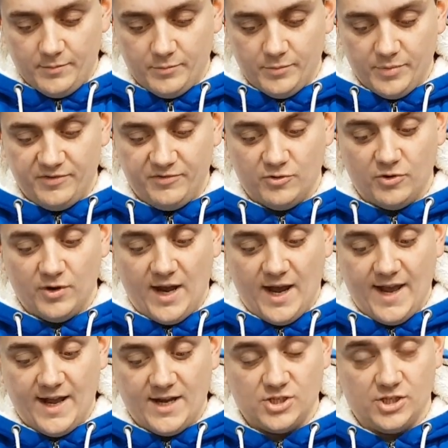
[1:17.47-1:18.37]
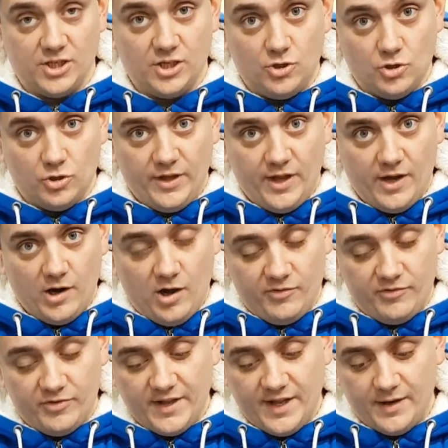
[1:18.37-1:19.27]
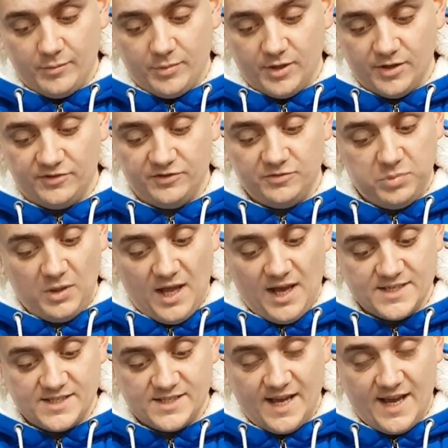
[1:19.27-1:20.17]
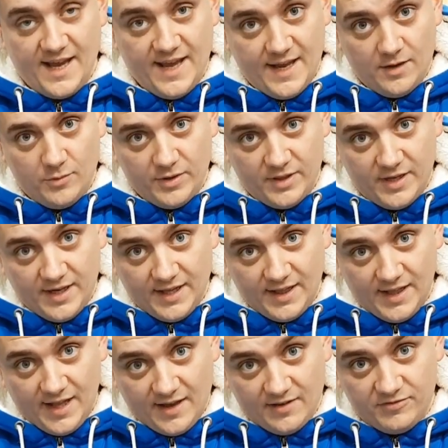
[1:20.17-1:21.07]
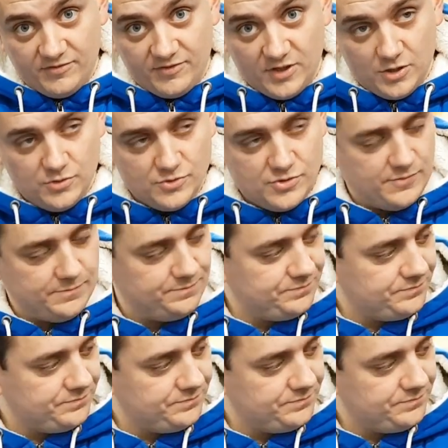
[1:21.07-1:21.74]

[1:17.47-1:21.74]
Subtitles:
before I actually cut that off, and then I'm going to splice that in with an inline fuse,